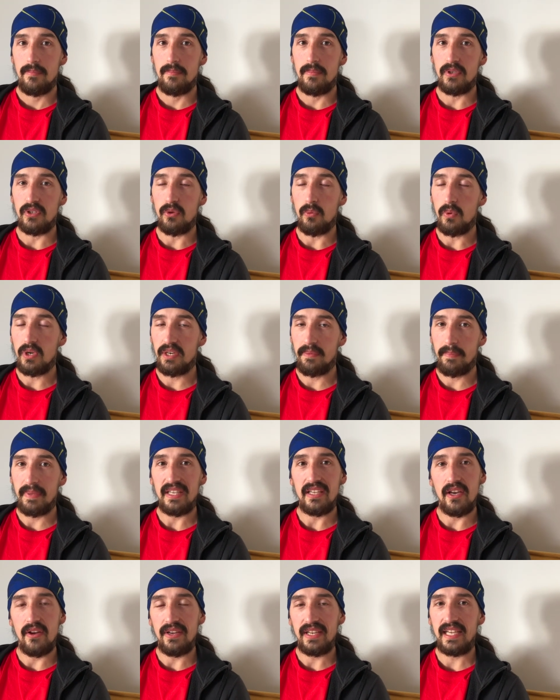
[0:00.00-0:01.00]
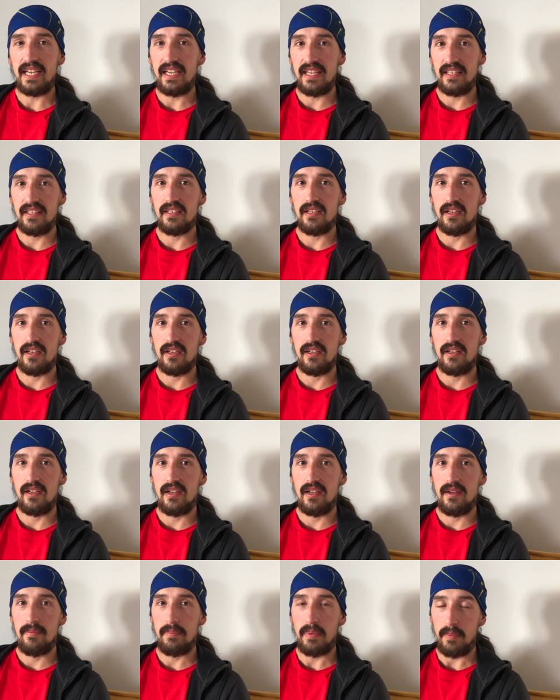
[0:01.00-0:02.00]
but you want to be going in
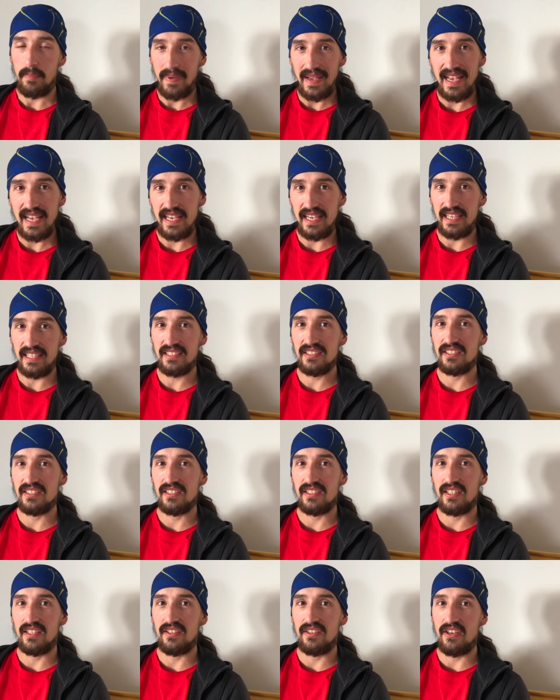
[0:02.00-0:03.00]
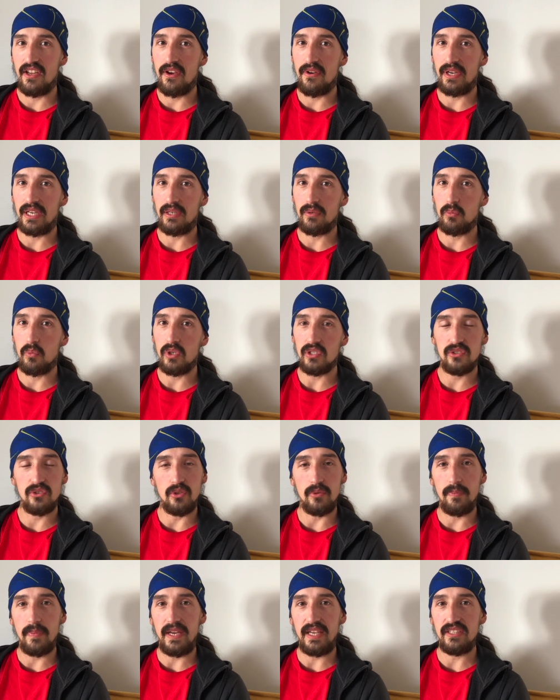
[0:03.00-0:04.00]
prepared, knowing what
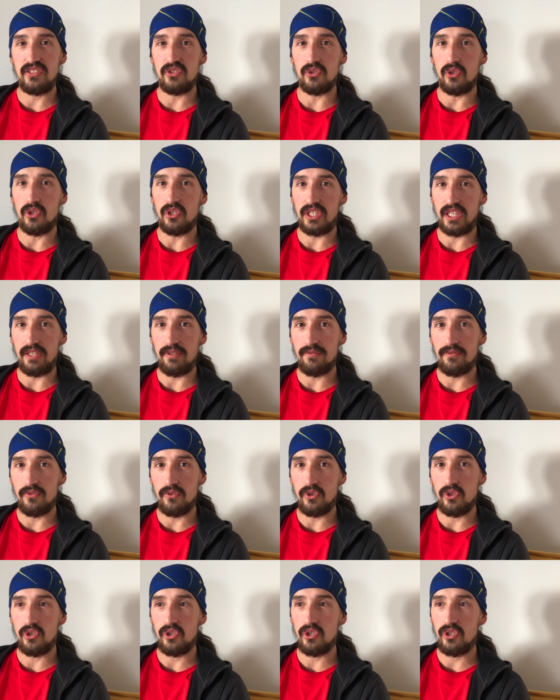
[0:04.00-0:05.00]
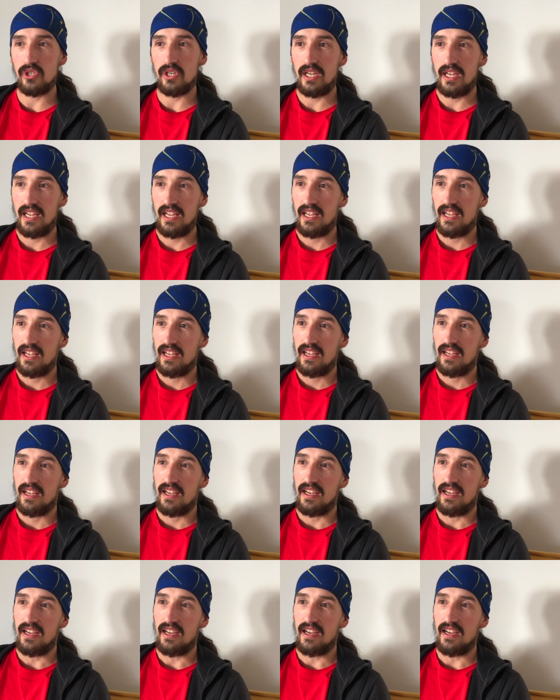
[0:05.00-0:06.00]
sort of pace you're looking for,
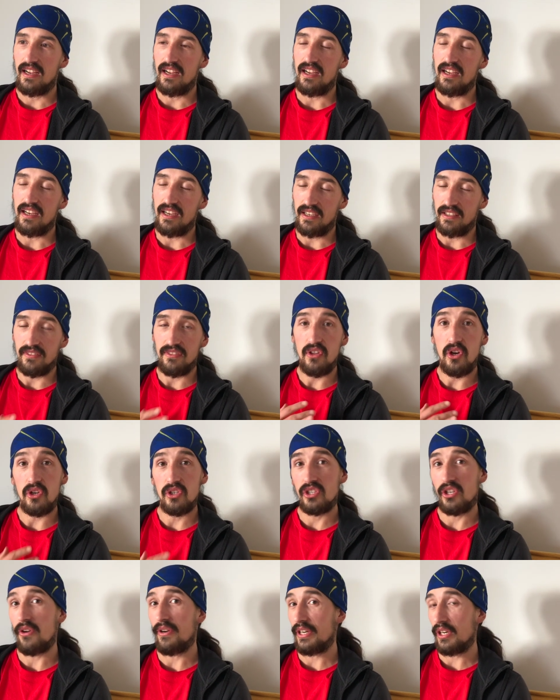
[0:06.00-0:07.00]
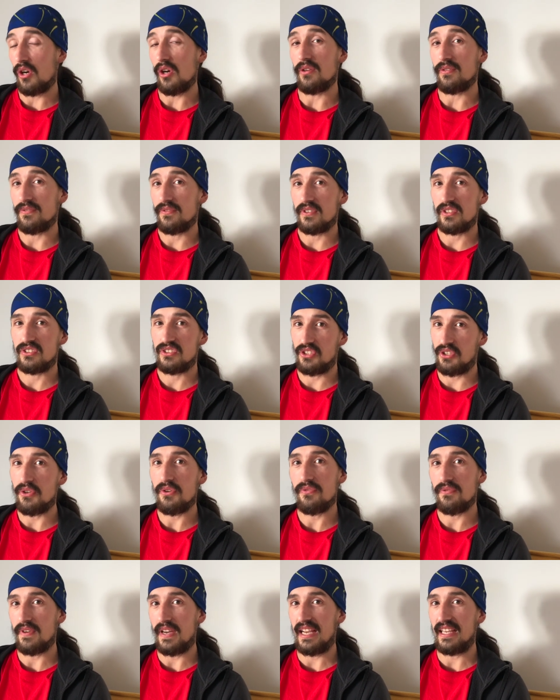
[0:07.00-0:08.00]
not going off
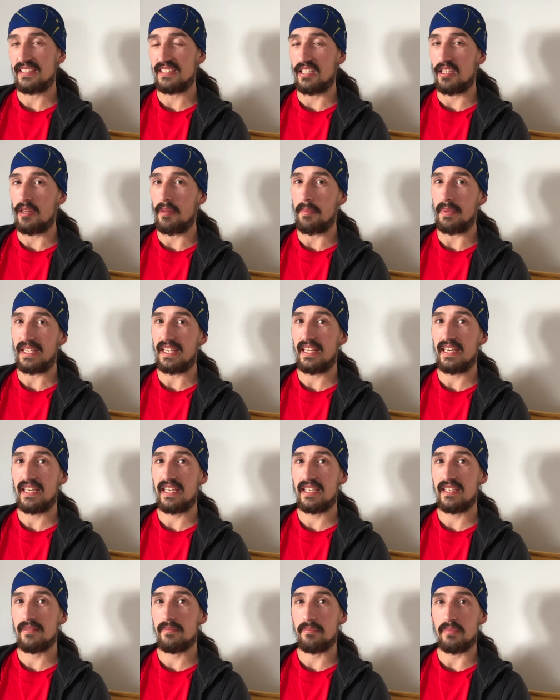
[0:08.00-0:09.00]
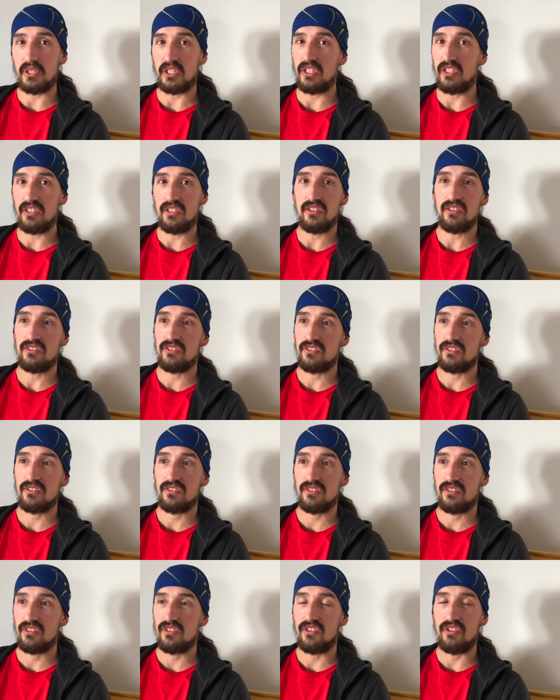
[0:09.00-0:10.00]
too fast at the beginning because
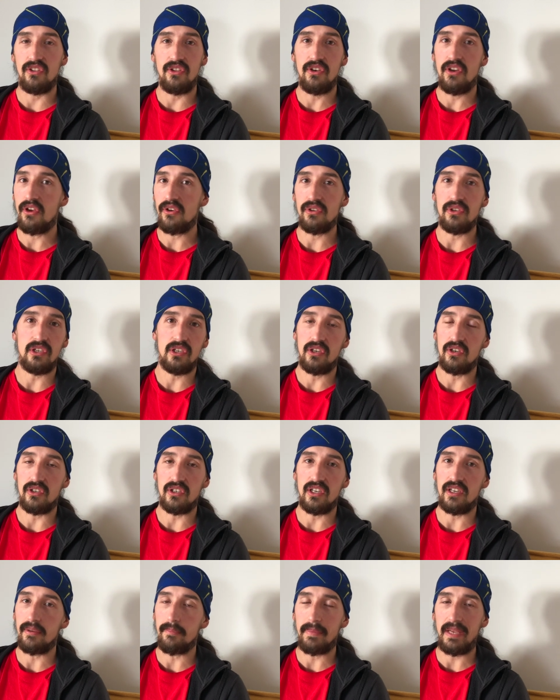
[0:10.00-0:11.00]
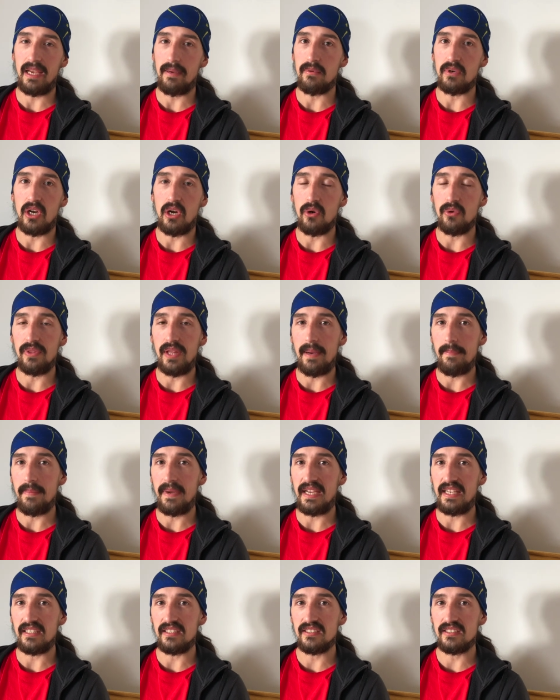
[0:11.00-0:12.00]
you know you're not going to be able to hold that
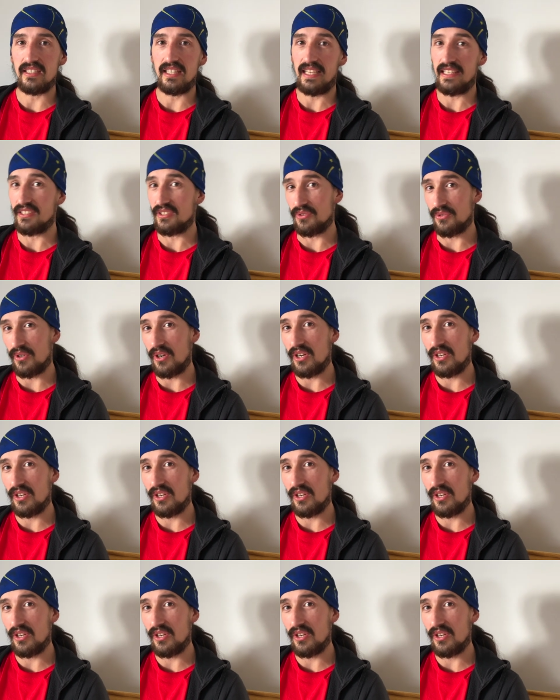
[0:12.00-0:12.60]
pace later